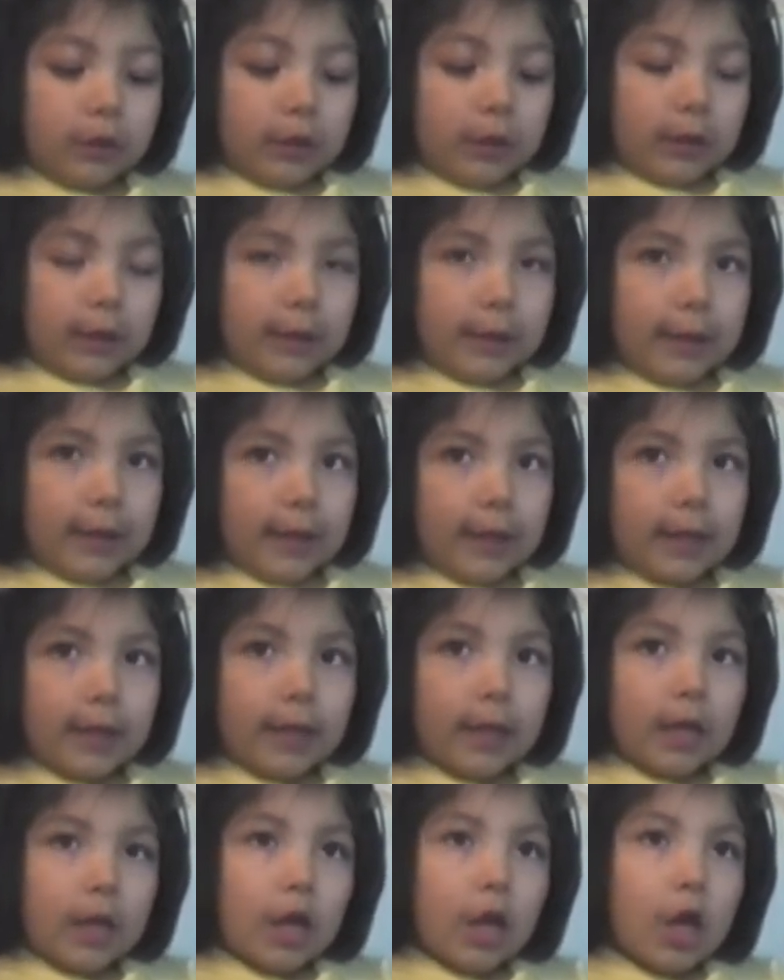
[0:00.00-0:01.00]
And then
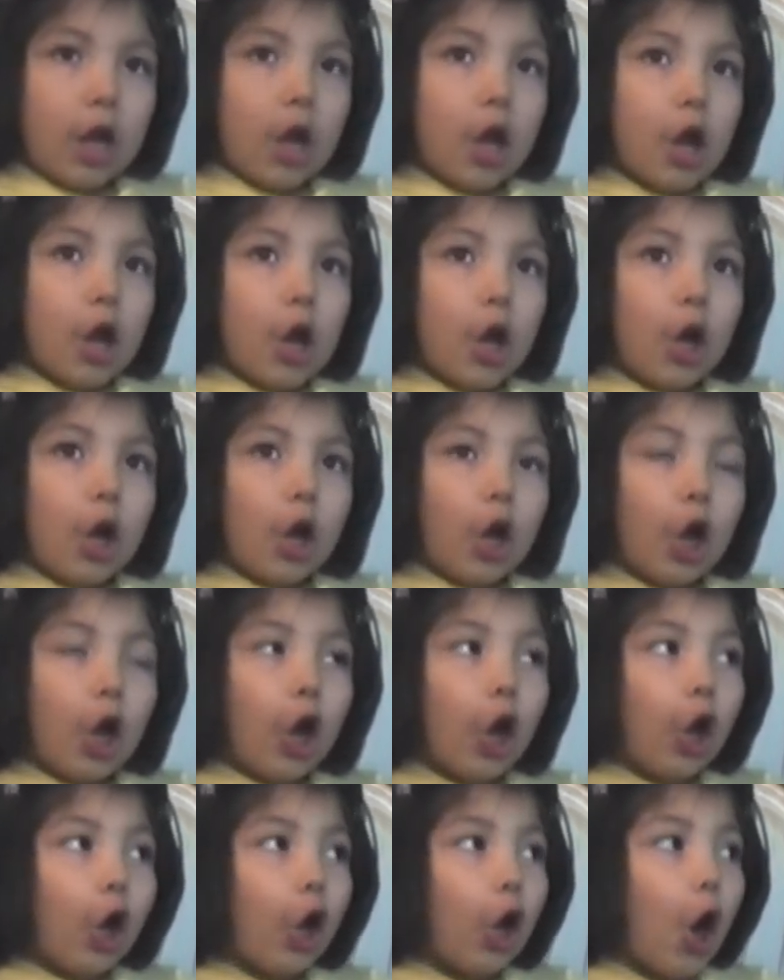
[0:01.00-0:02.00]

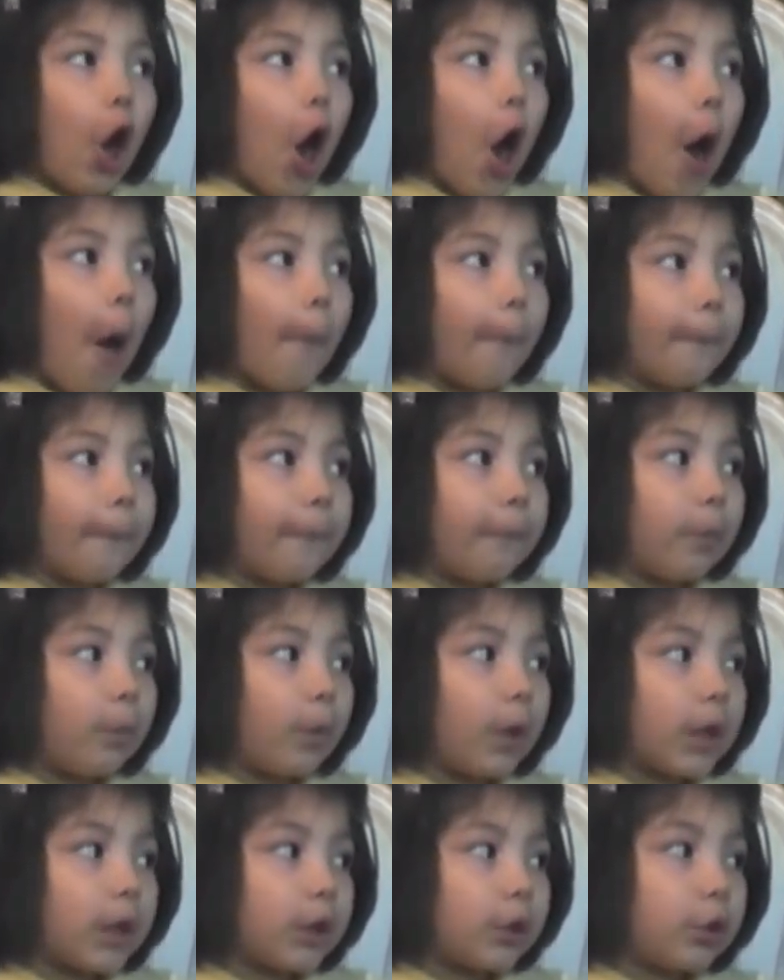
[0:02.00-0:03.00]
her
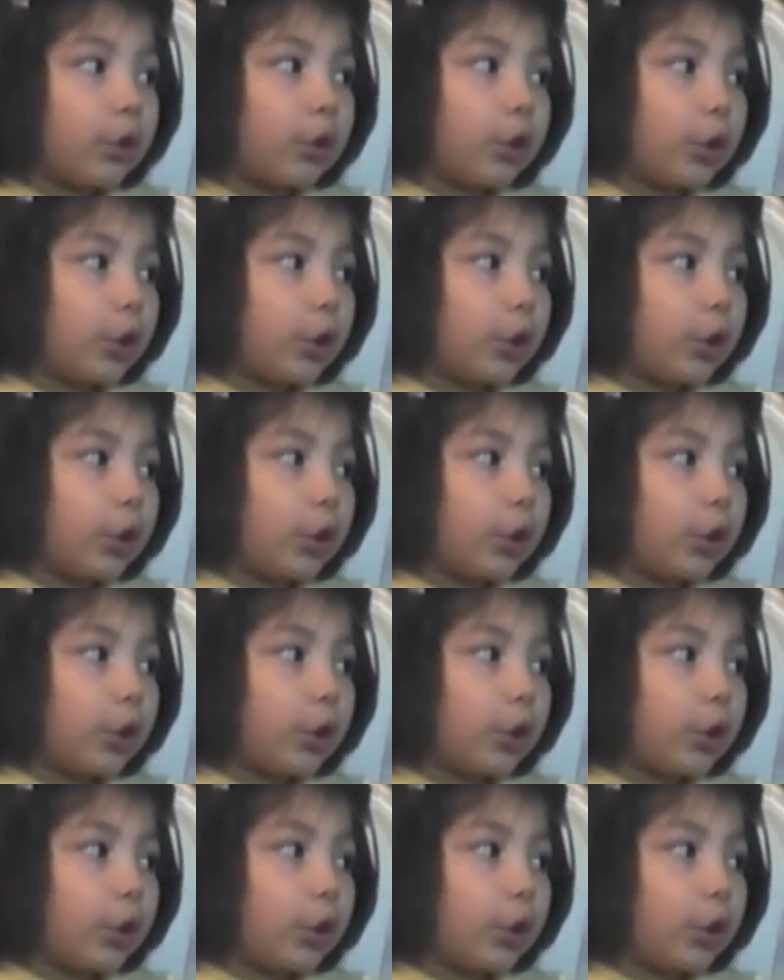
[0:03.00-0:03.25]
went